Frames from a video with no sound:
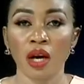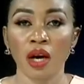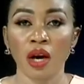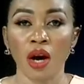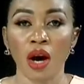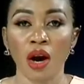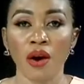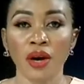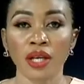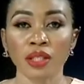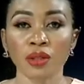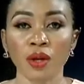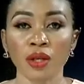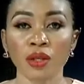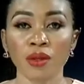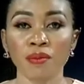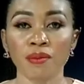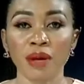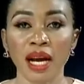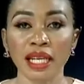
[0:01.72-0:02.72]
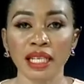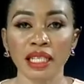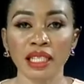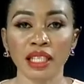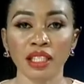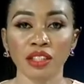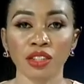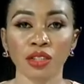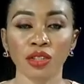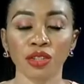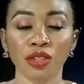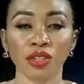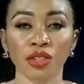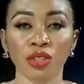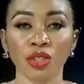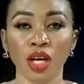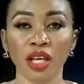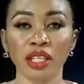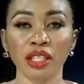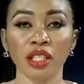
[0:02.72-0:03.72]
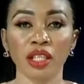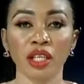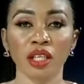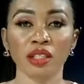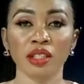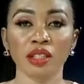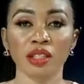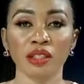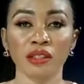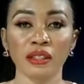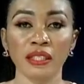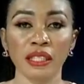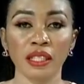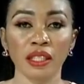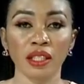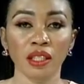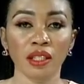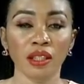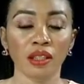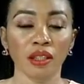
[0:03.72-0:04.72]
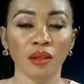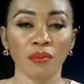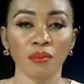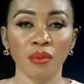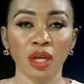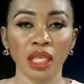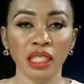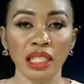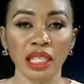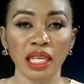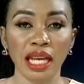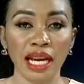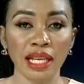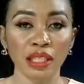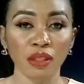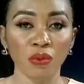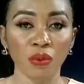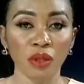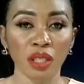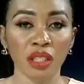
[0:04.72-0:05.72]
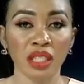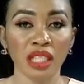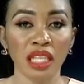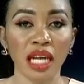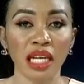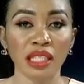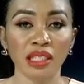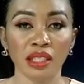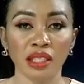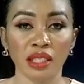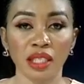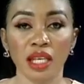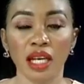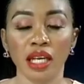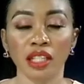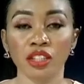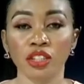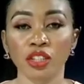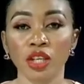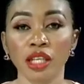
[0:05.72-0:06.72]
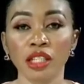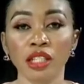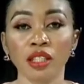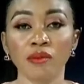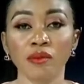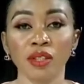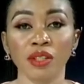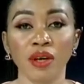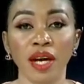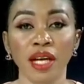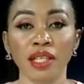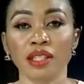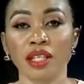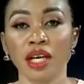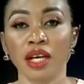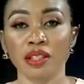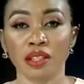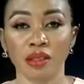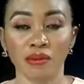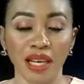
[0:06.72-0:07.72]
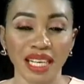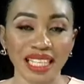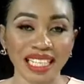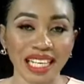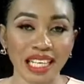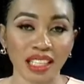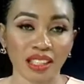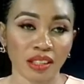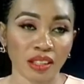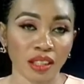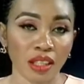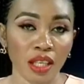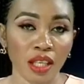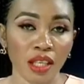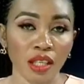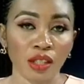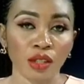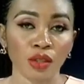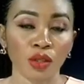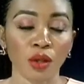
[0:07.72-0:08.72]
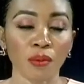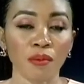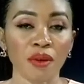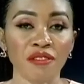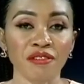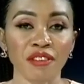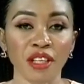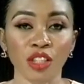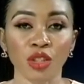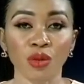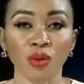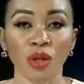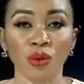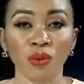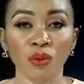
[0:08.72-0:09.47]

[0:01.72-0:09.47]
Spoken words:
All right, welcome back. In case you're just joining us, it's still Moneyline with Nancy, and joining me right now is my guest, Tope Fasua, who